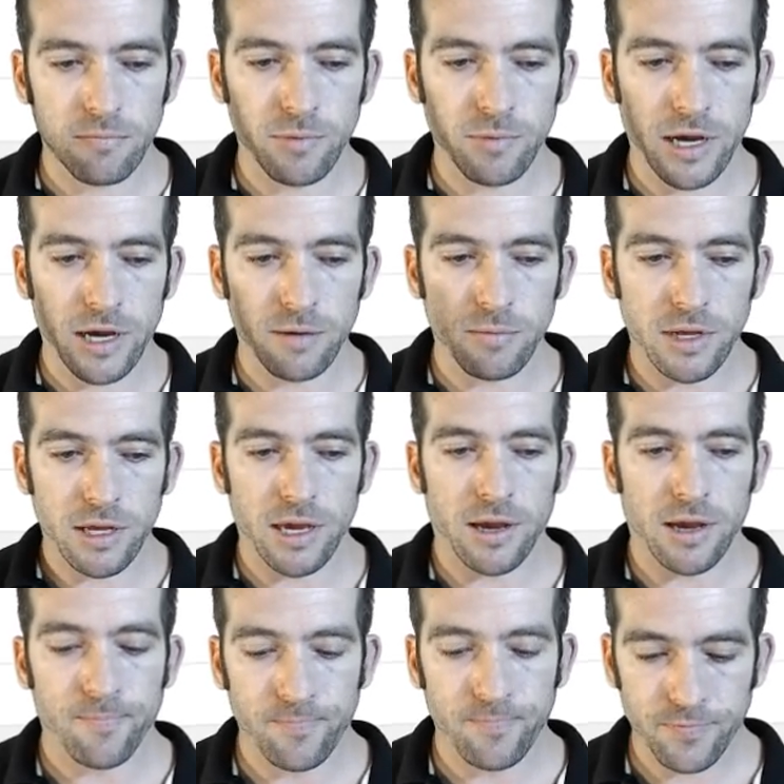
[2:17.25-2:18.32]
behind me
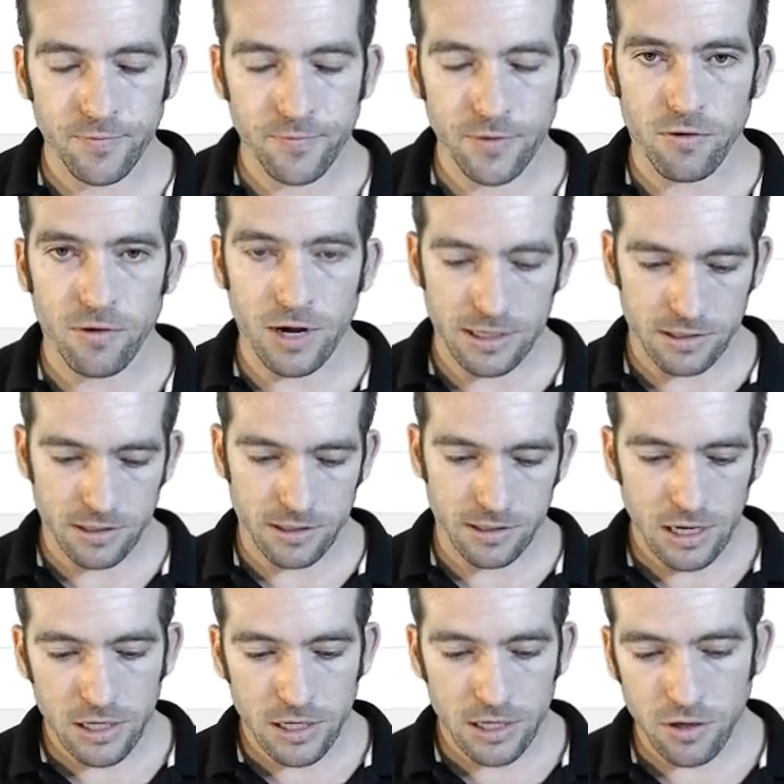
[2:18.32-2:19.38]
here. Right,
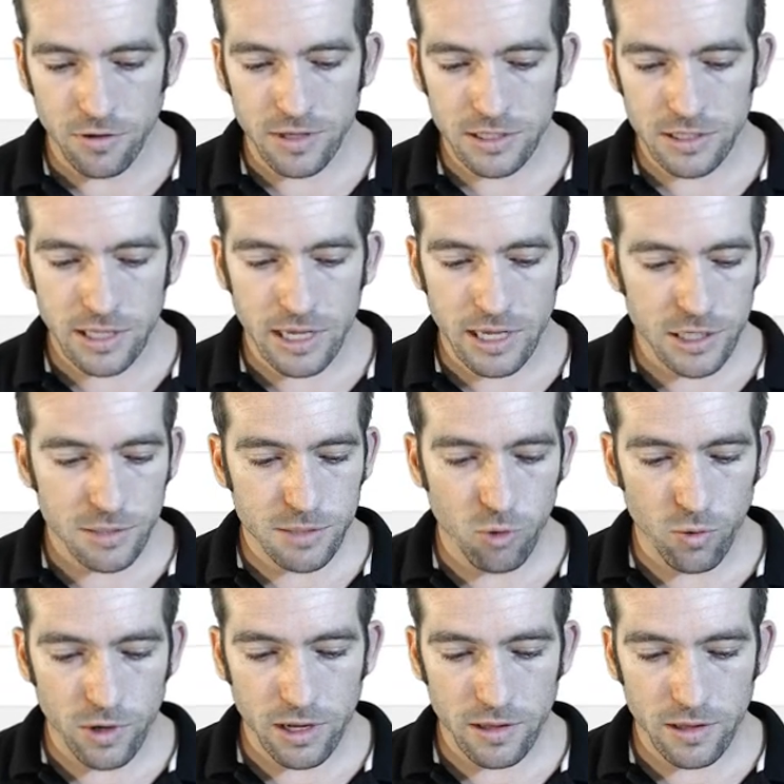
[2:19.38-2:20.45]
so on this
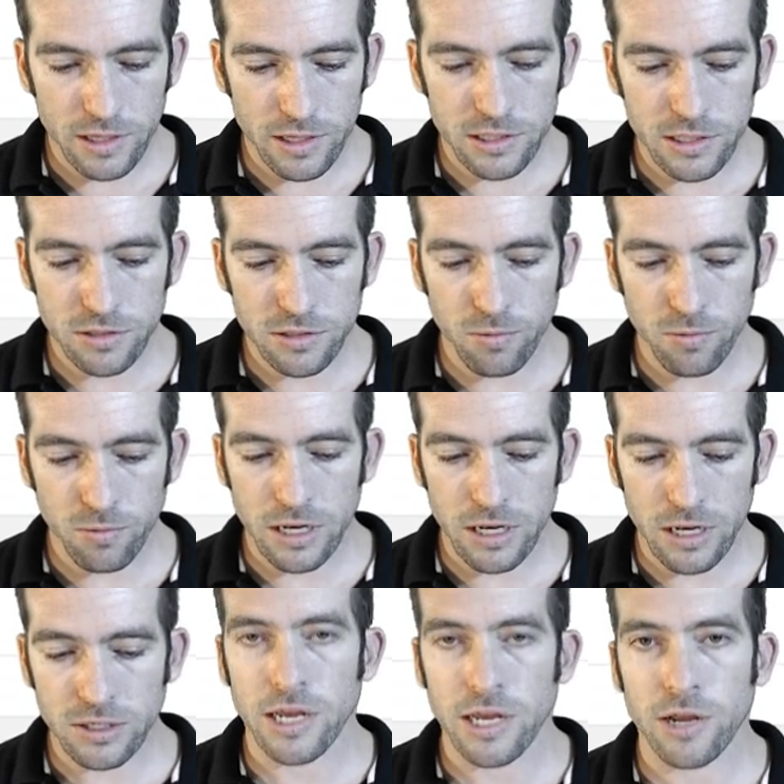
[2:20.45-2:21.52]
dashboard, this is what it
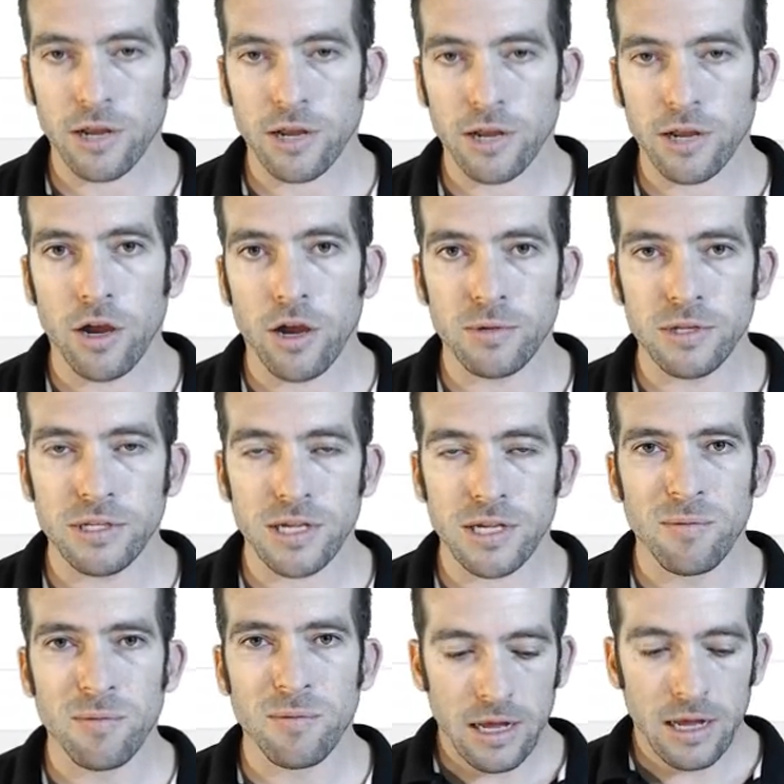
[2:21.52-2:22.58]
looks like when it opens up.
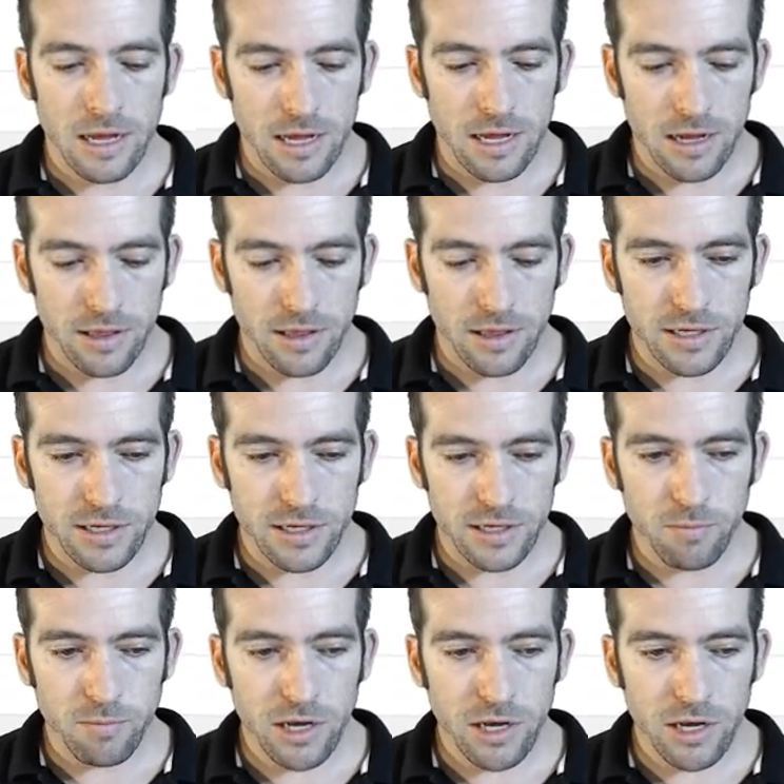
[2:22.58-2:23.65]

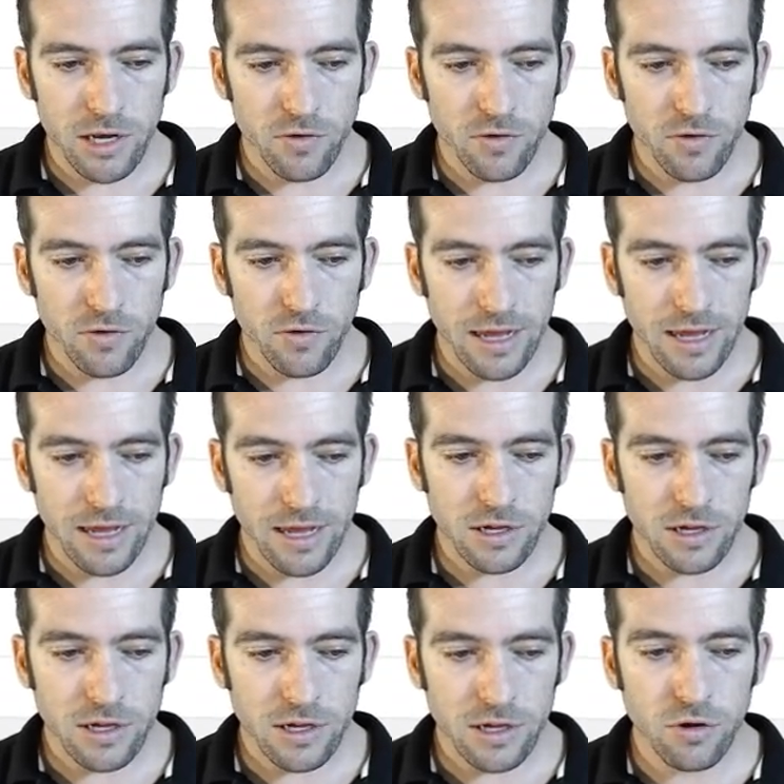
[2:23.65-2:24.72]
This menu on the left
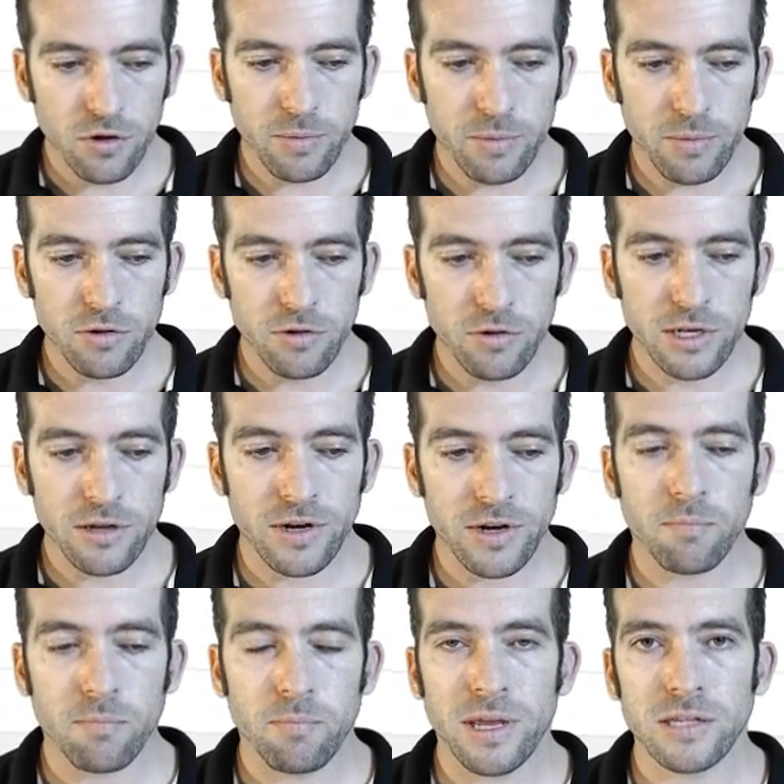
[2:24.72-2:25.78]
could be a little bit
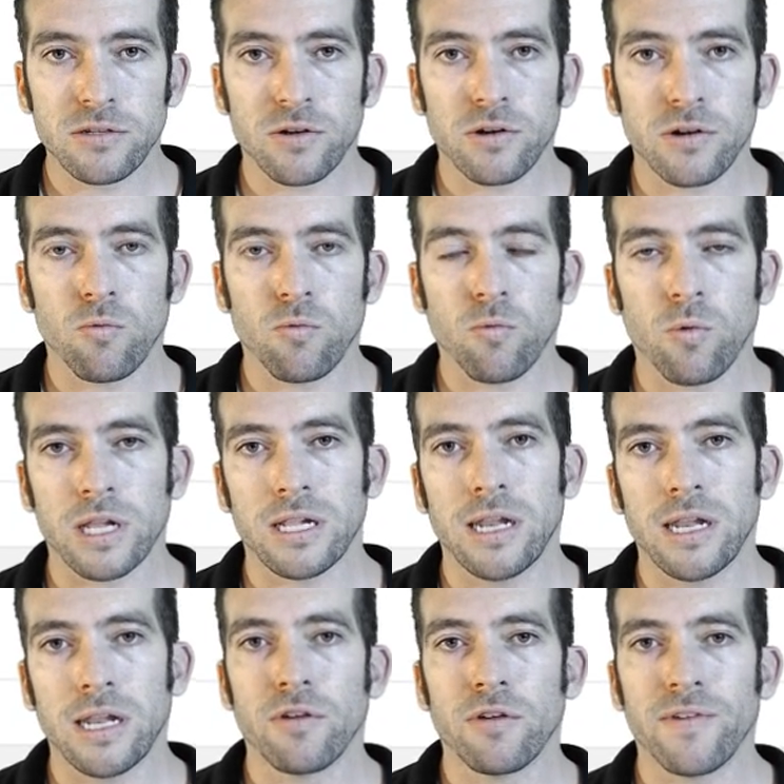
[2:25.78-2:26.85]
different, depends on what
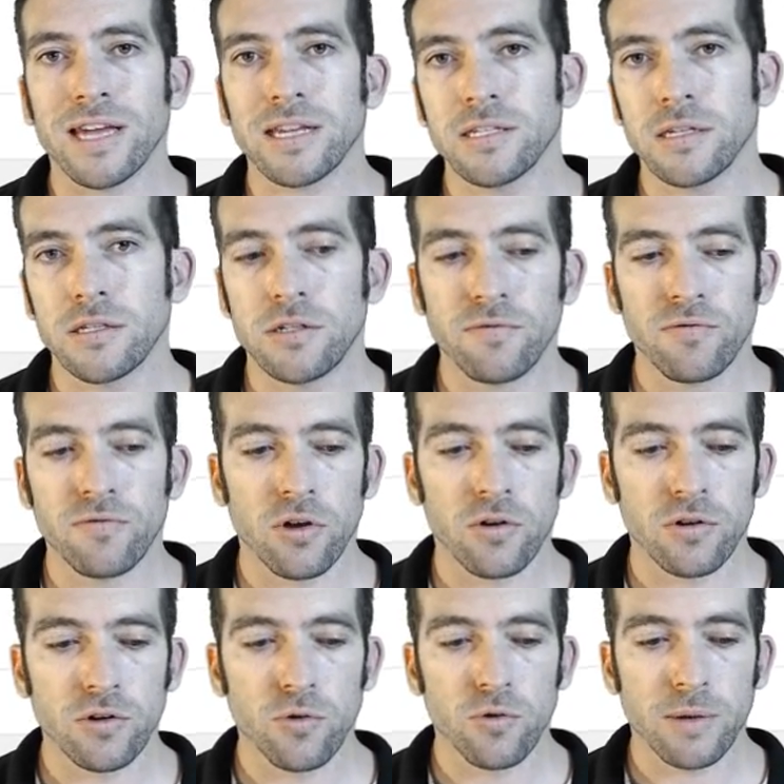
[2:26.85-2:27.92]
level of access you've
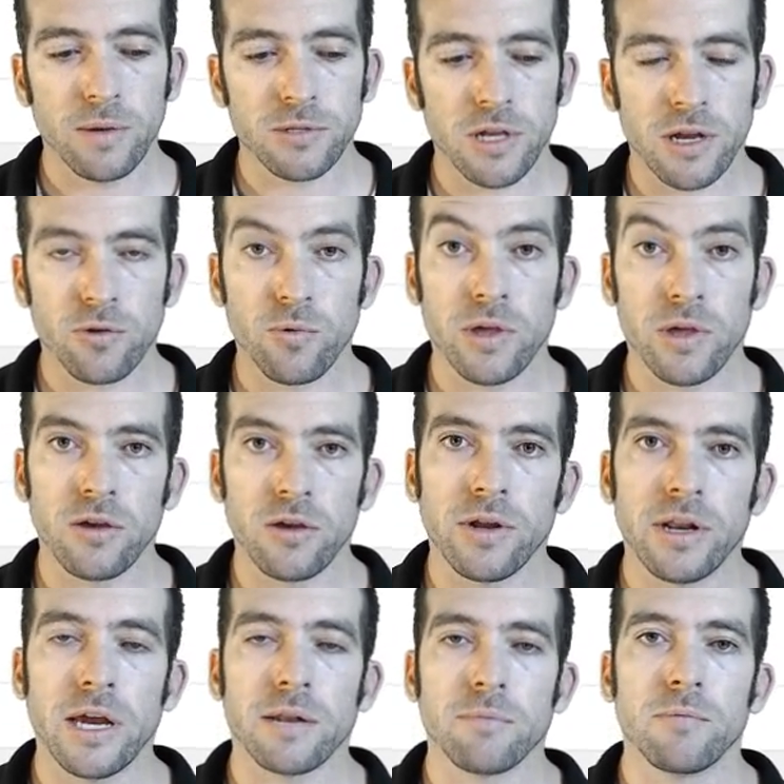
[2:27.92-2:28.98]
got on your website, whether
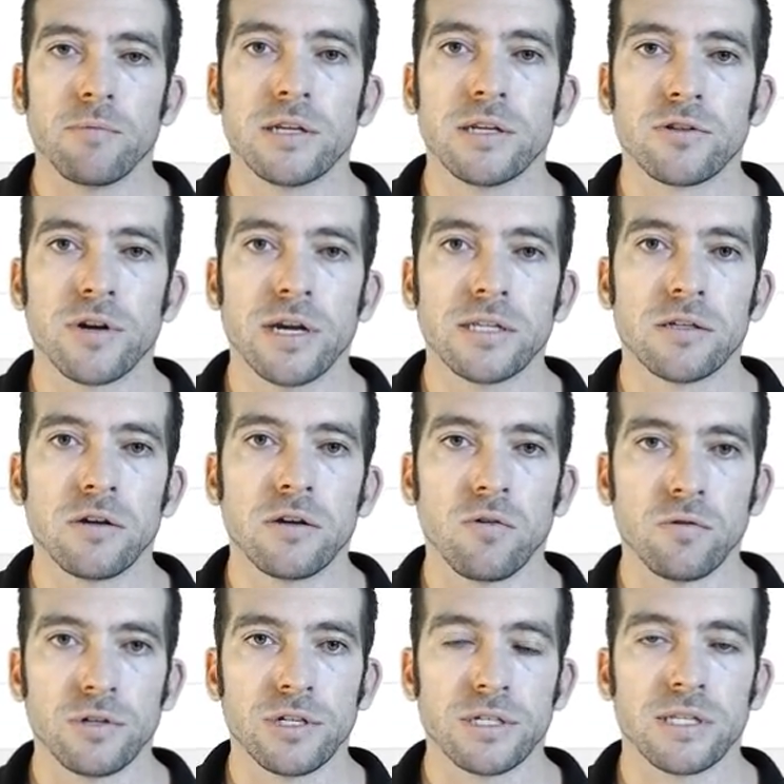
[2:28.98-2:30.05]
you're an administrator
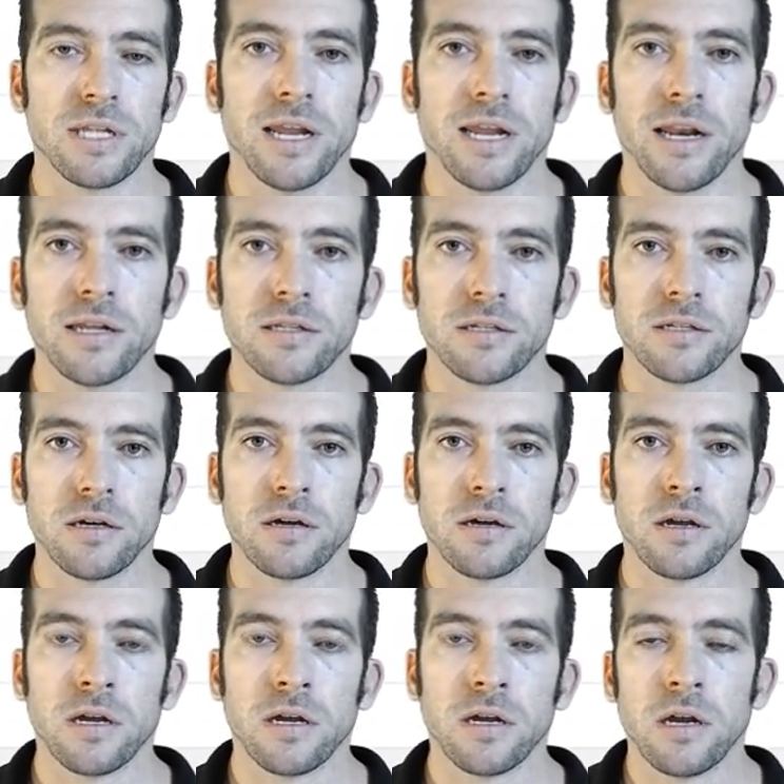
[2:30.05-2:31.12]
or just an editor